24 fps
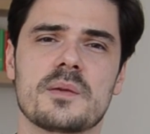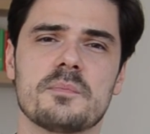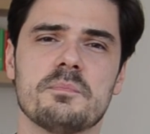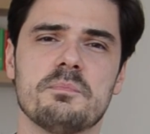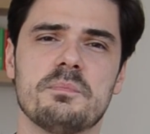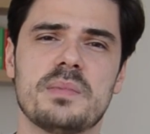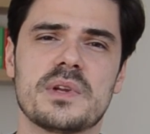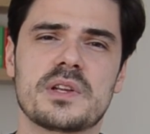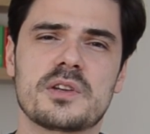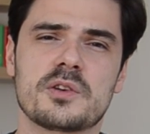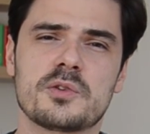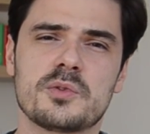
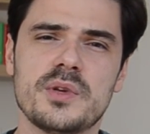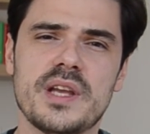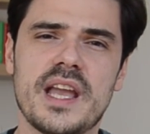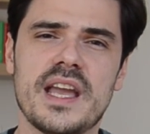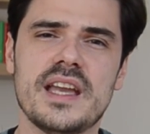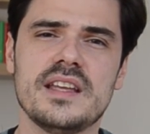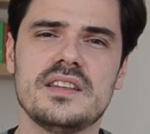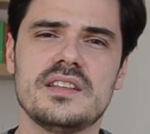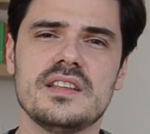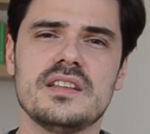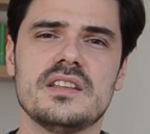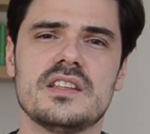But
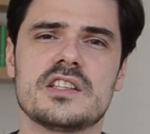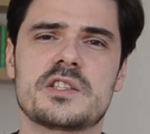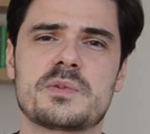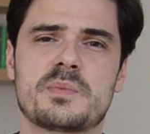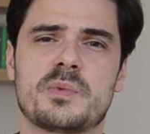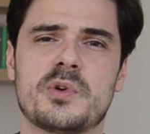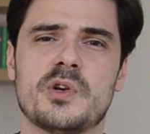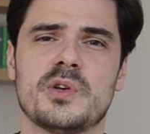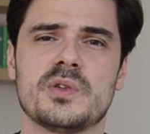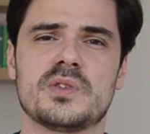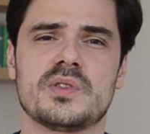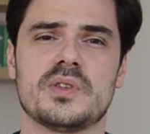creating this
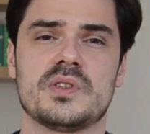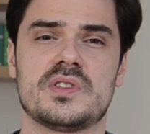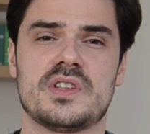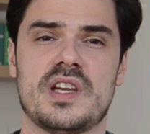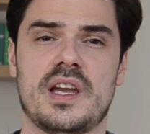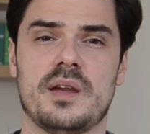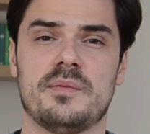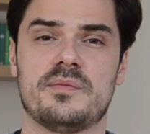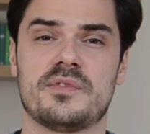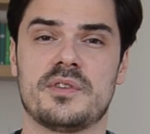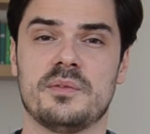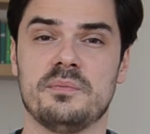
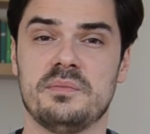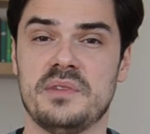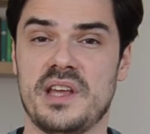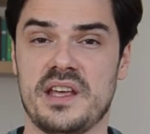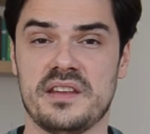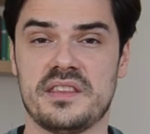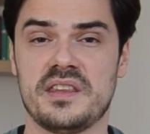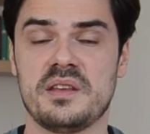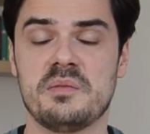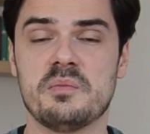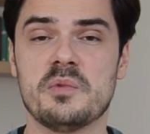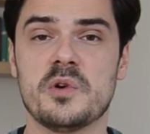prototype from
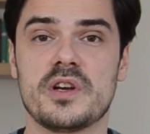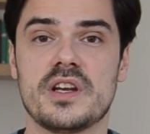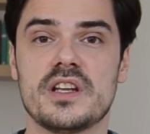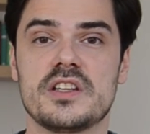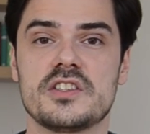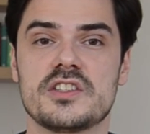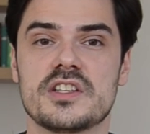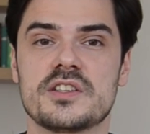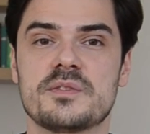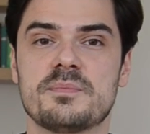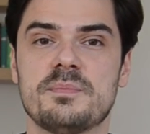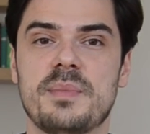nothing more than
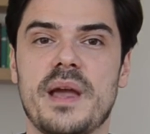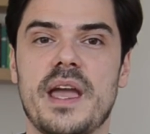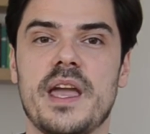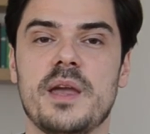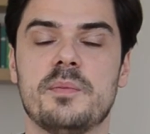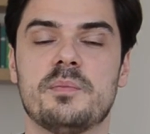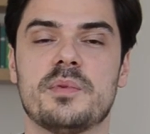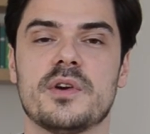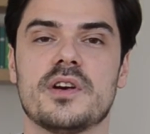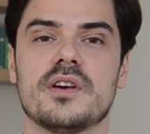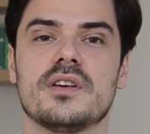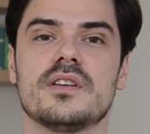just
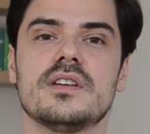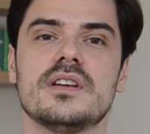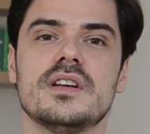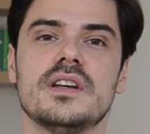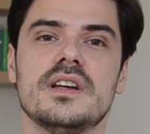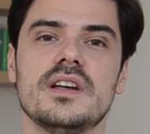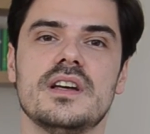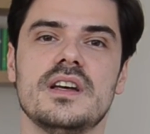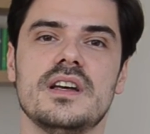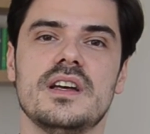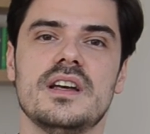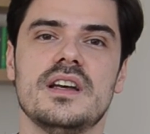paper
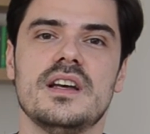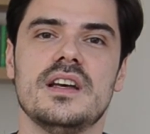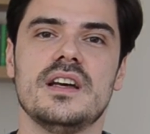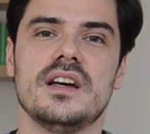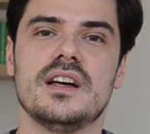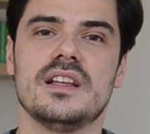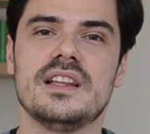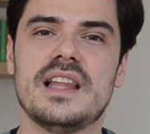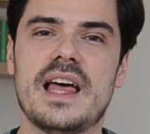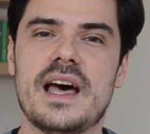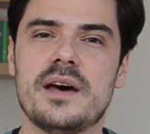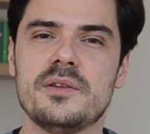
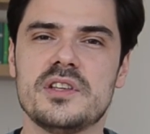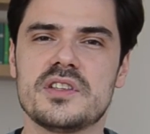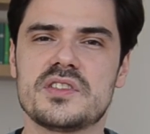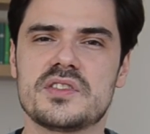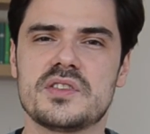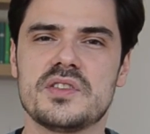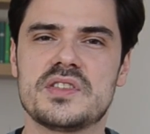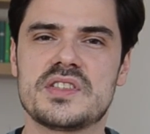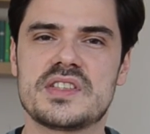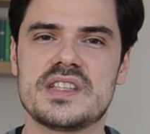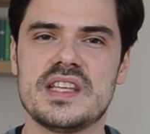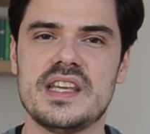allowed us
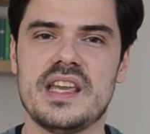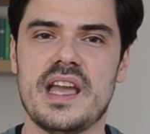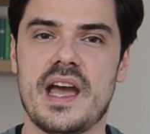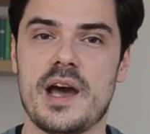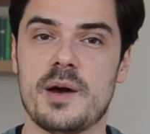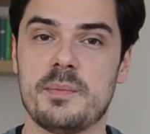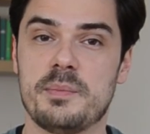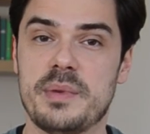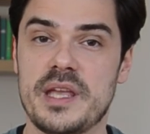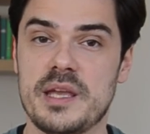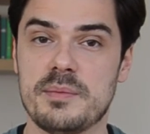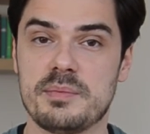to see how
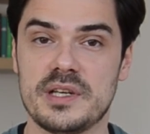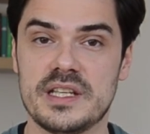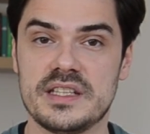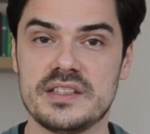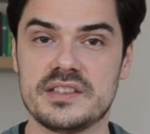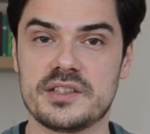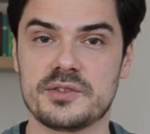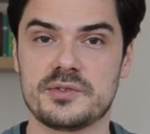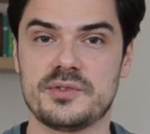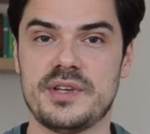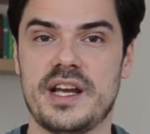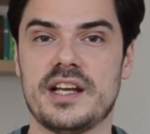people
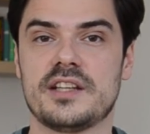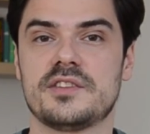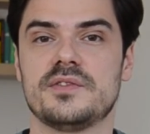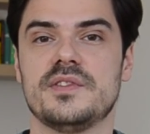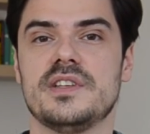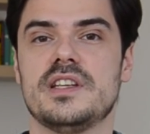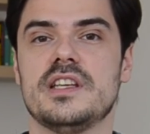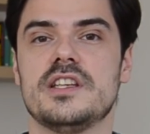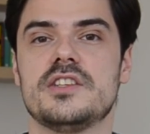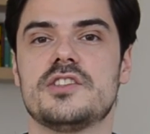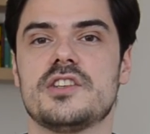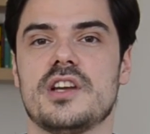interact
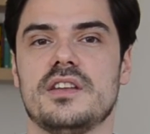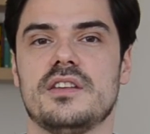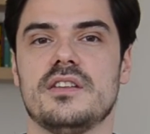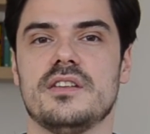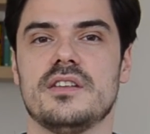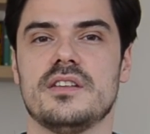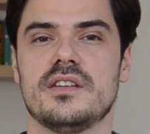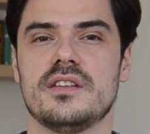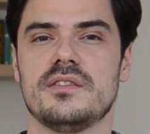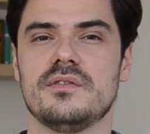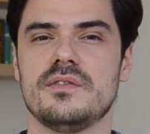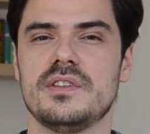with each other
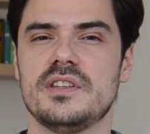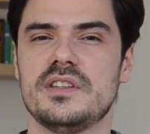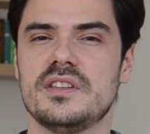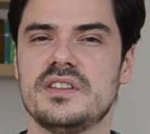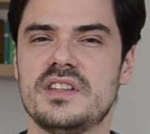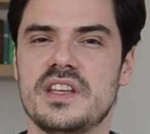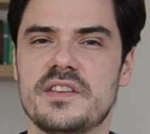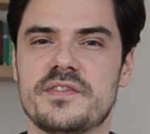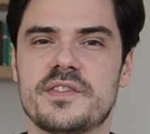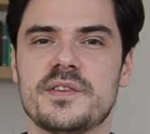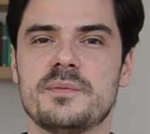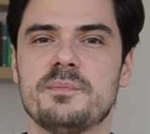and with the
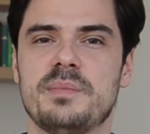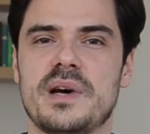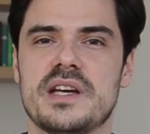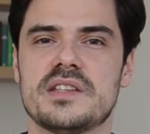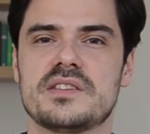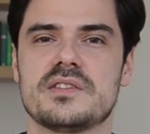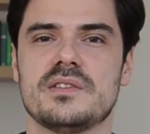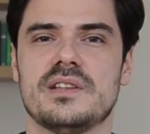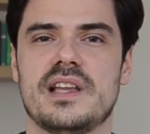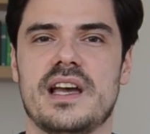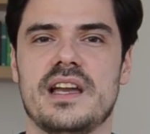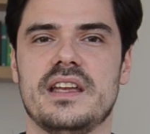different
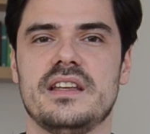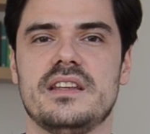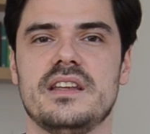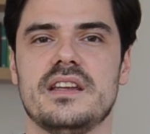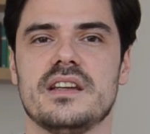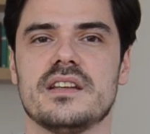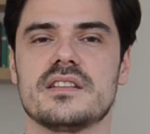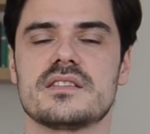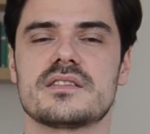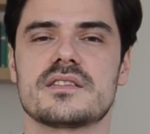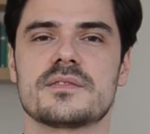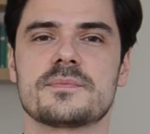puzzle
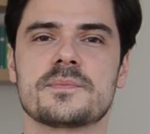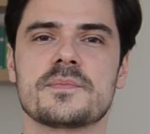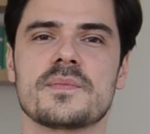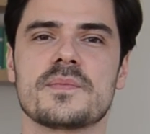ideas.